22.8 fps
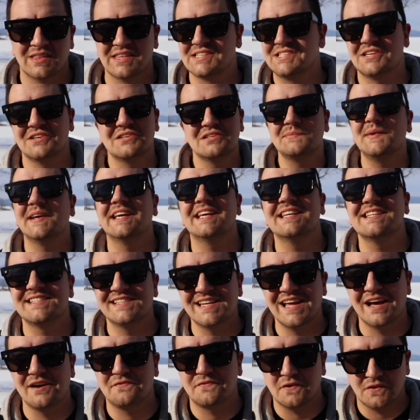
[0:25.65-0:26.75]
So this mic is
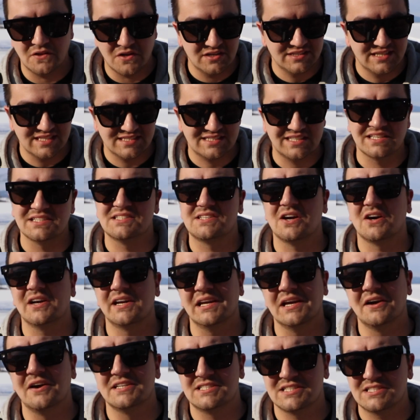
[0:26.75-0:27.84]
not for long distance
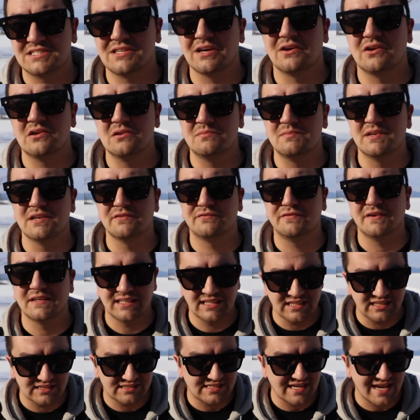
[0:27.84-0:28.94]
audio. I just thought it would be a fun
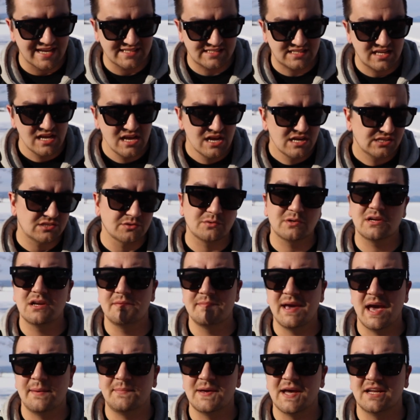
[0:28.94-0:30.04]
little test. So we're going to
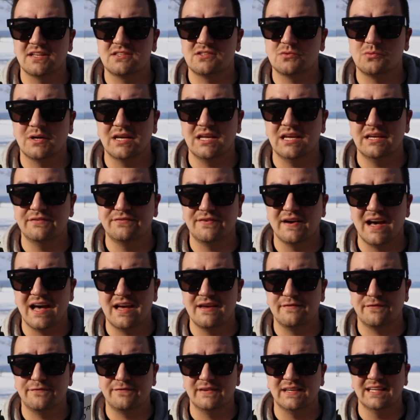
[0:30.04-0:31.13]
map out
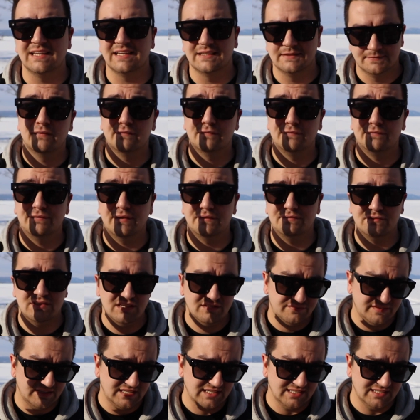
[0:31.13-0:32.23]
25 feet, 50
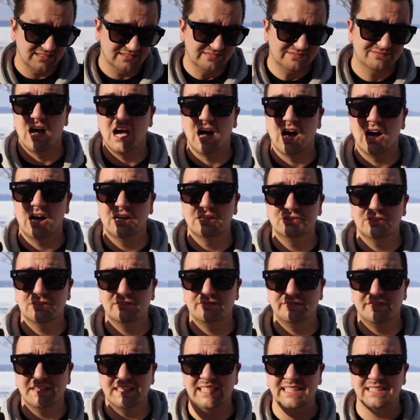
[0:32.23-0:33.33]
feet, 100
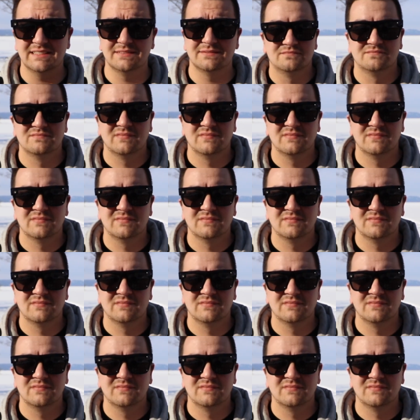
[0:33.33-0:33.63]
feet.